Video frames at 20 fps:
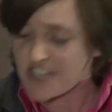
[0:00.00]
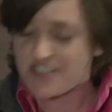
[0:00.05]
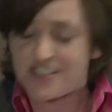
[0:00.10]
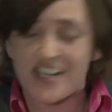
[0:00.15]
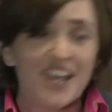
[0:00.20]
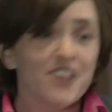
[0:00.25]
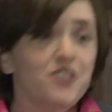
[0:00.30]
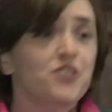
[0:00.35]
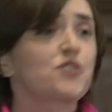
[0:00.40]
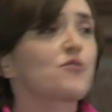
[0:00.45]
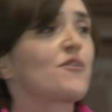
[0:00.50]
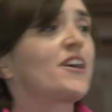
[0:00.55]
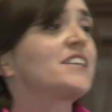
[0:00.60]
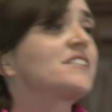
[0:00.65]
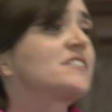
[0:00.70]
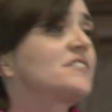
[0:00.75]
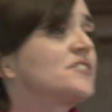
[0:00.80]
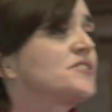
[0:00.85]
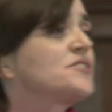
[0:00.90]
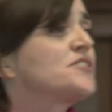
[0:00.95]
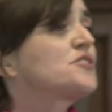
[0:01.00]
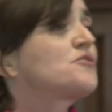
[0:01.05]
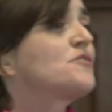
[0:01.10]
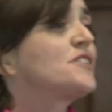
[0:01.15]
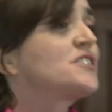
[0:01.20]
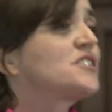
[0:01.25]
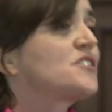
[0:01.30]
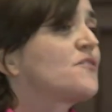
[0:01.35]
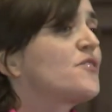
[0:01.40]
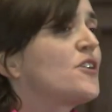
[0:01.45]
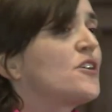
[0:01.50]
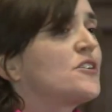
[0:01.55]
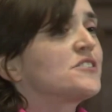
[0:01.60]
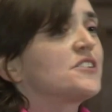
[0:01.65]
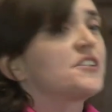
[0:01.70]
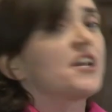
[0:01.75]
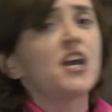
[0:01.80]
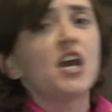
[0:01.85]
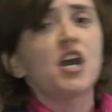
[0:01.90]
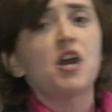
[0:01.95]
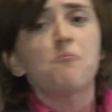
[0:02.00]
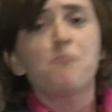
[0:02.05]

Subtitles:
death threats on the streets of London,